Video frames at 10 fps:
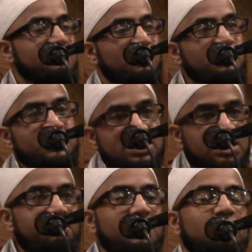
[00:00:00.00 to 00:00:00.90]
When we're
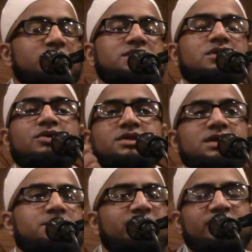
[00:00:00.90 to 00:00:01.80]
sleeping, we just go to
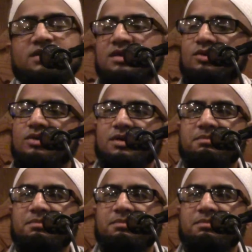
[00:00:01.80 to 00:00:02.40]
sleep. We've eaten all